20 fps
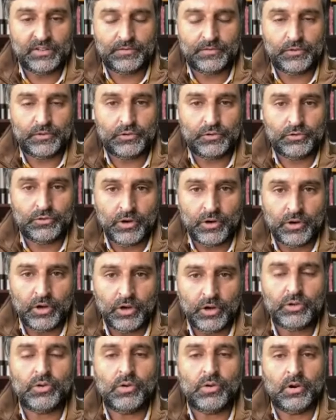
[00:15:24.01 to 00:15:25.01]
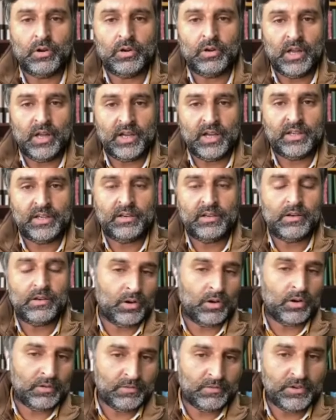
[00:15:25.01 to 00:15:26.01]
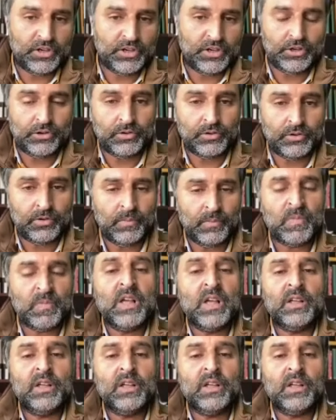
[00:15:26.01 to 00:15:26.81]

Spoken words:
if you do not go online on video,